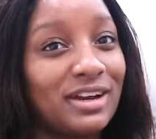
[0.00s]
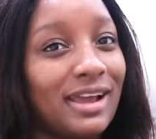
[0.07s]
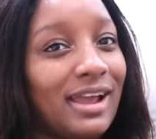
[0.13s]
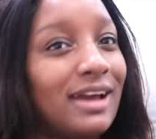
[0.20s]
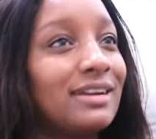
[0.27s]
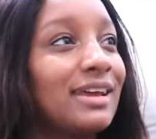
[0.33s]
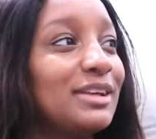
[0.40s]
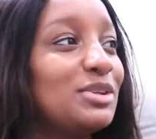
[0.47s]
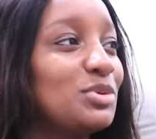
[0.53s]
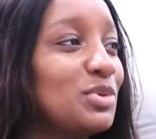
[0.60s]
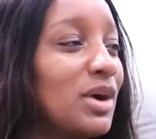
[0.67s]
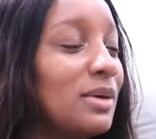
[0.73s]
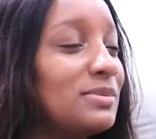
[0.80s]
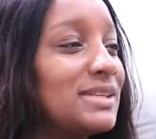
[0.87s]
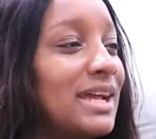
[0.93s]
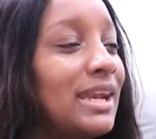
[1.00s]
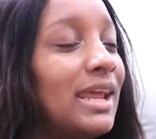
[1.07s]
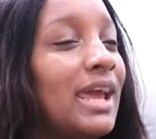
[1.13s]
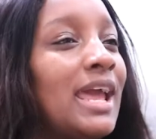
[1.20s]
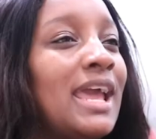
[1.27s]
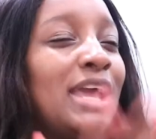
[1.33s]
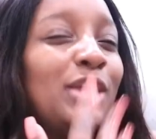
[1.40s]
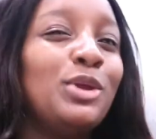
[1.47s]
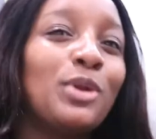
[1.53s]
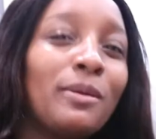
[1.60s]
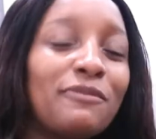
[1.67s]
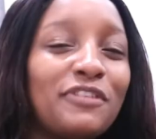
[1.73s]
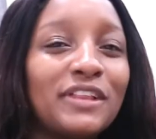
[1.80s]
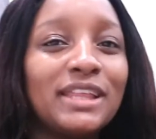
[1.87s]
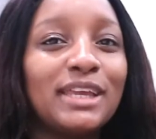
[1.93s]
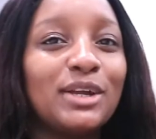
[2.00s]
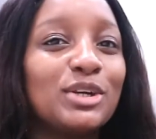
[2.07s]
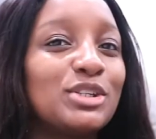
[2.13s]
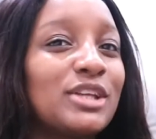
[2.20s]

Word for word: I had like 2 cups, and you know, I'm feeling good,